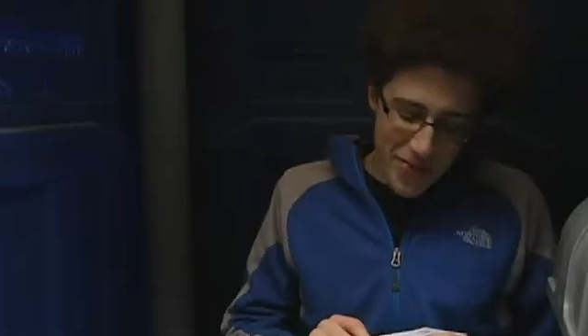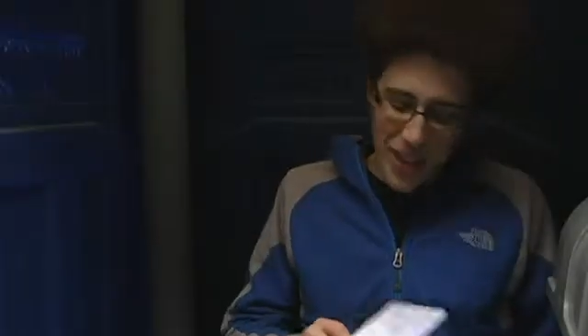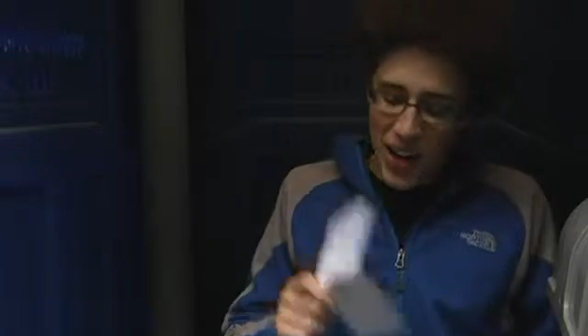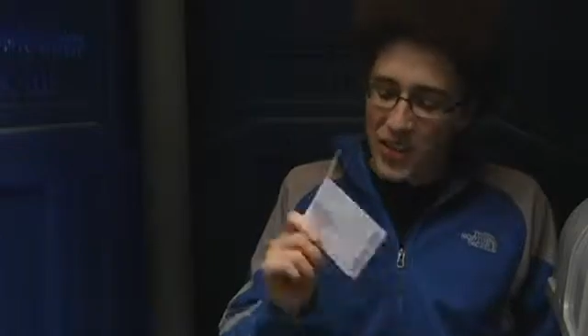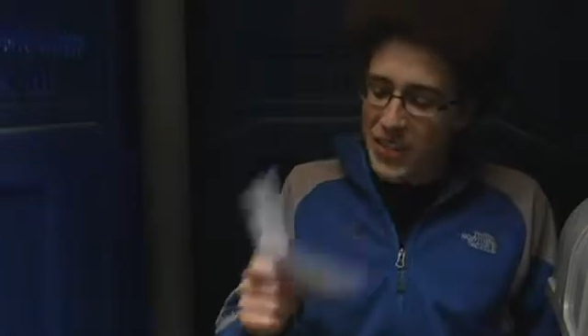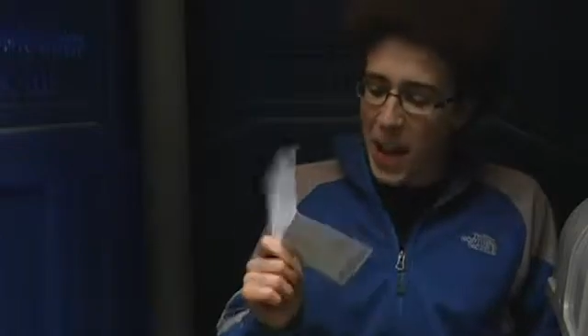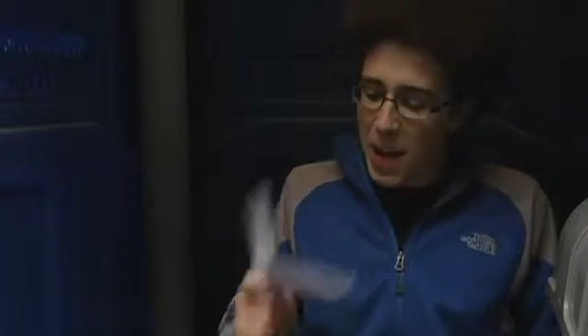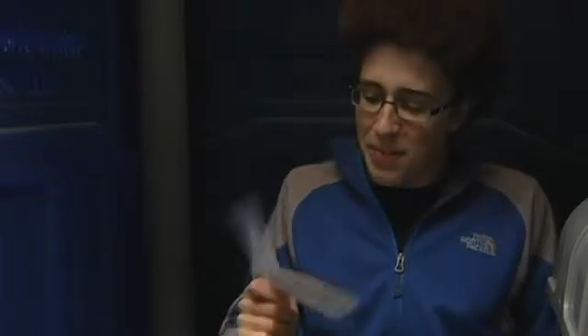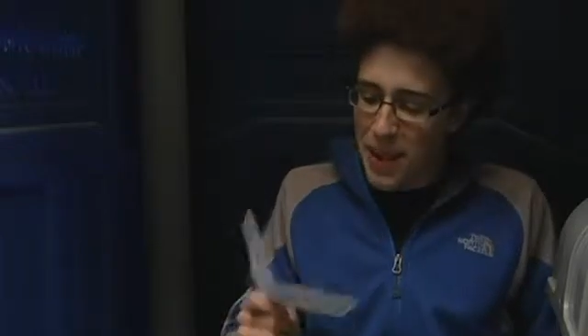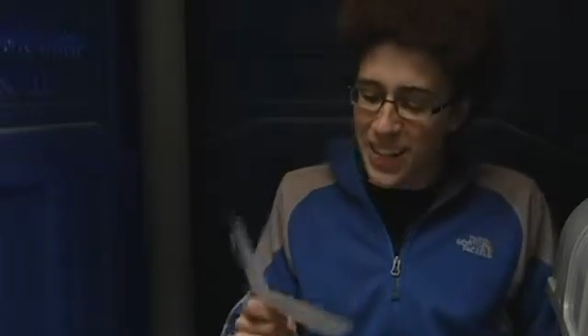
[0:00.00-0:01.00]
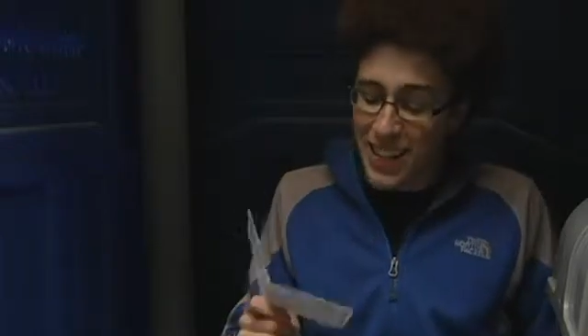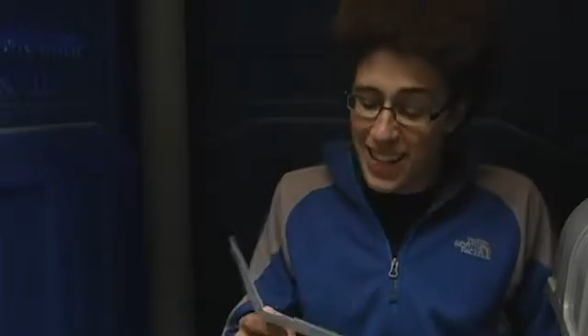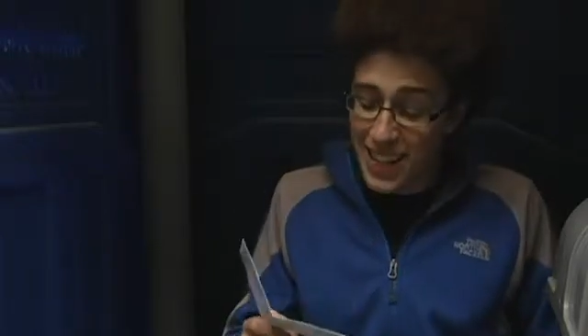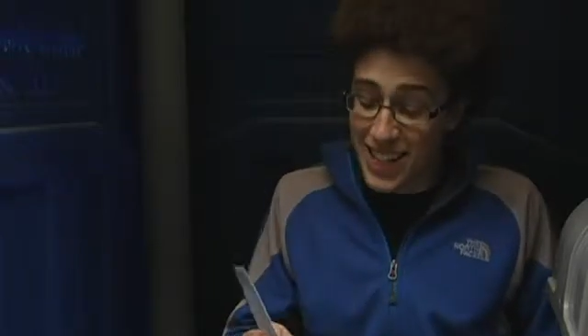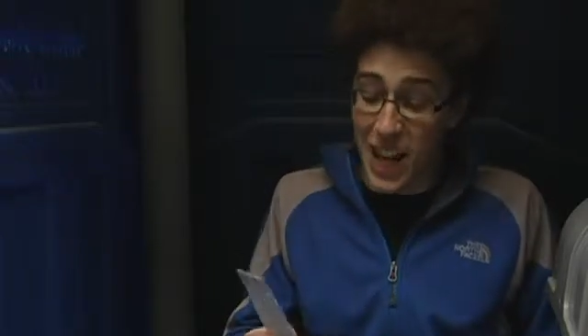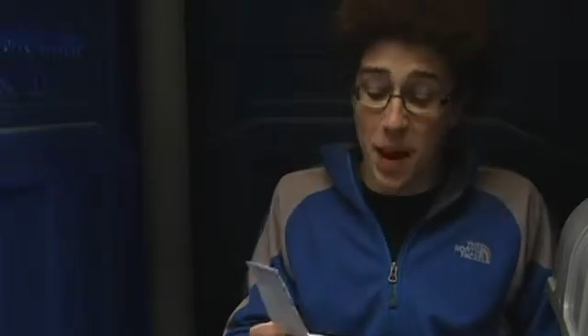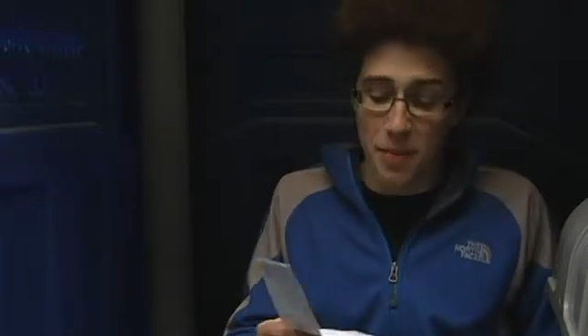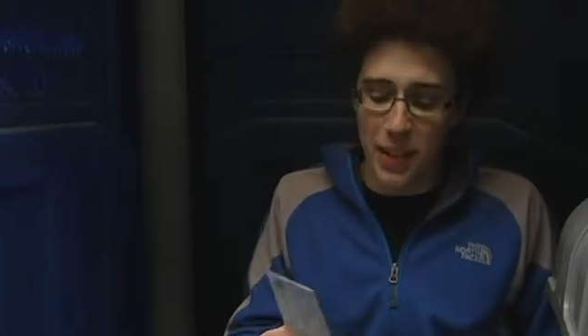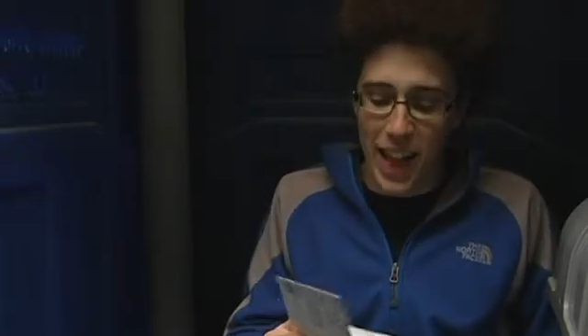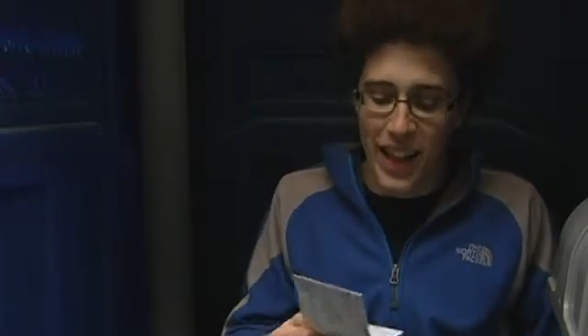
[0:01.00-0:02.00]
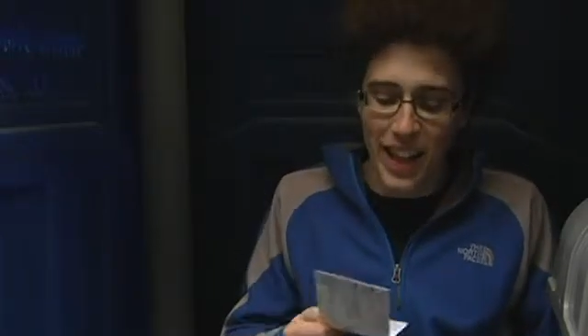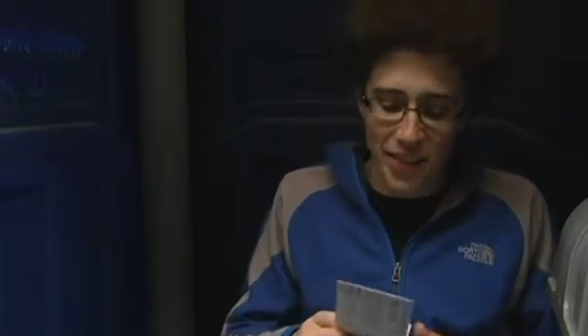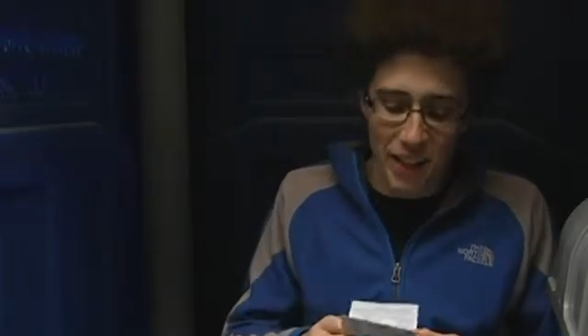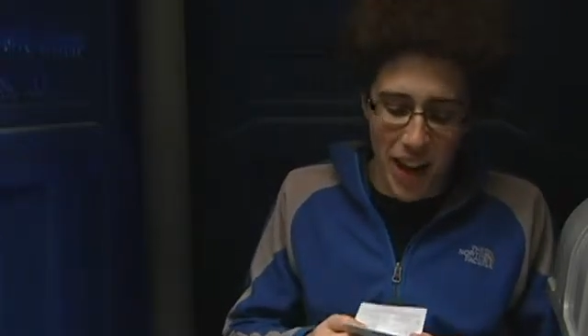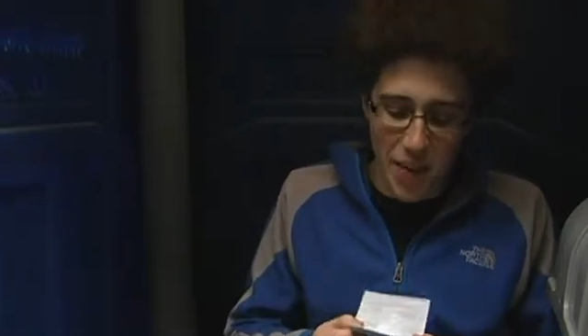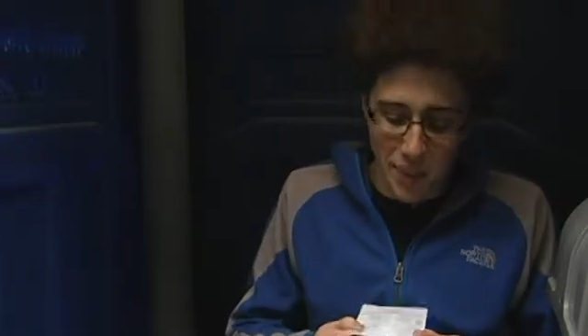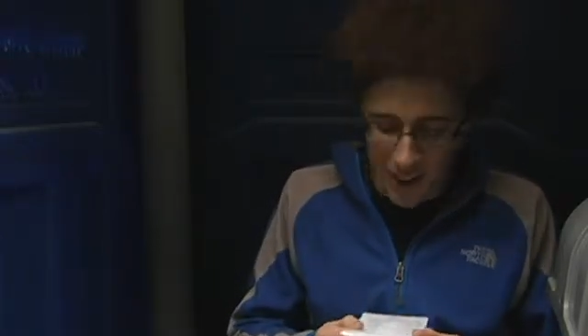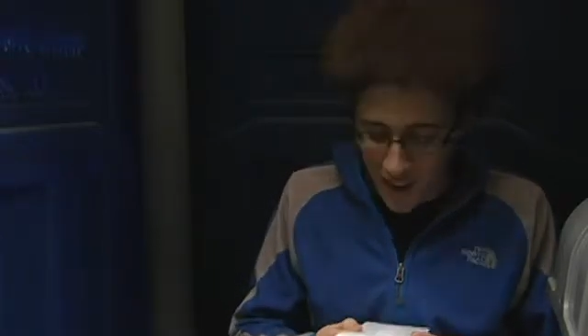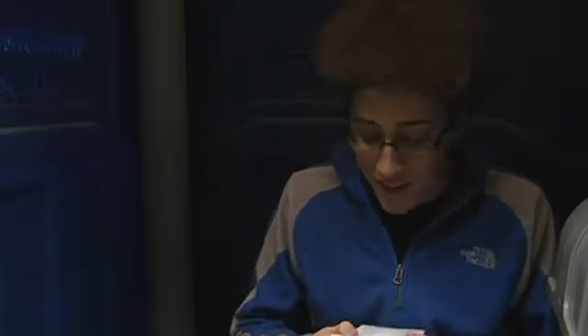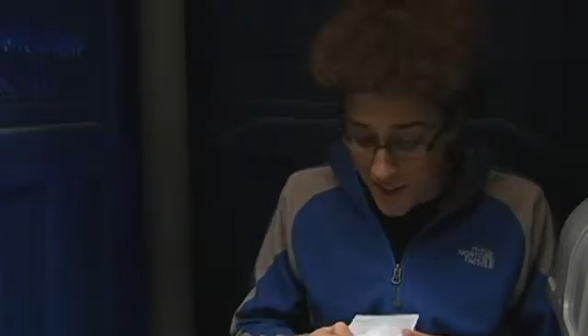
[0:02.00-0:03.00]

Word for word: You know, it's time like these, I'm glad I never got my car